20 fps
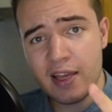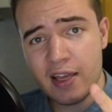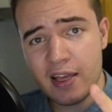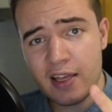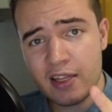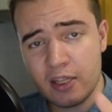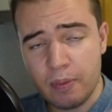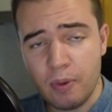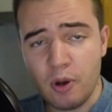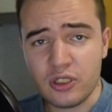
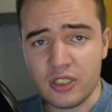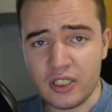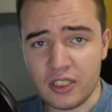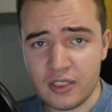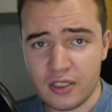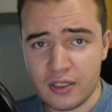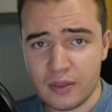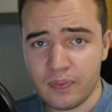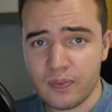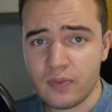The point
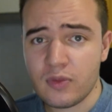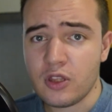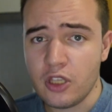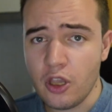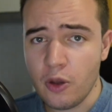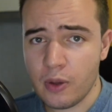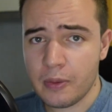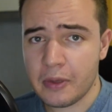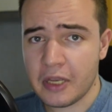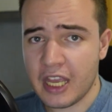is,
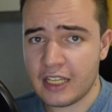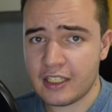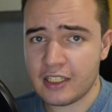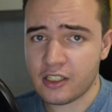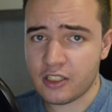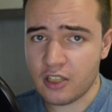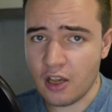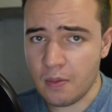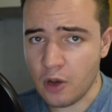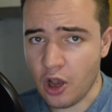you will be getting
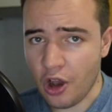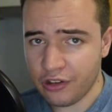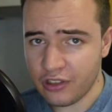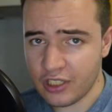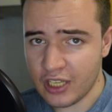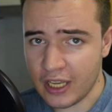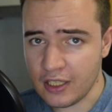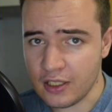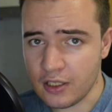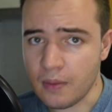some
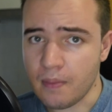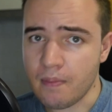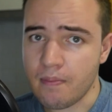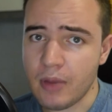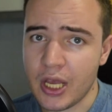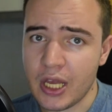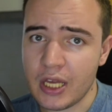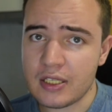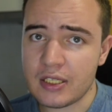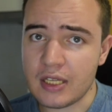content
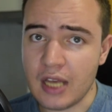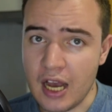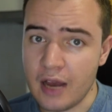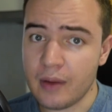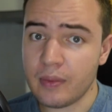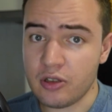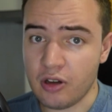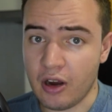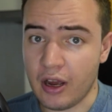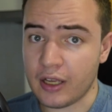because
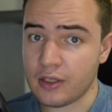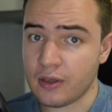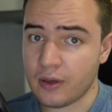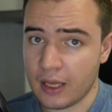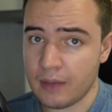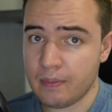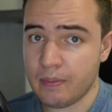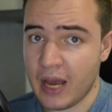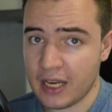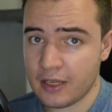I'm trying to
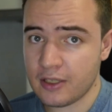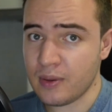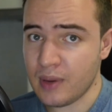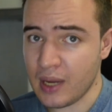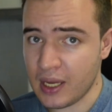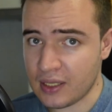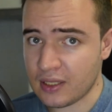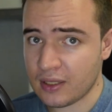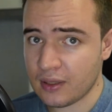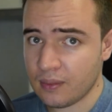get back to
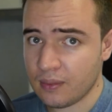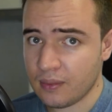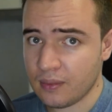it.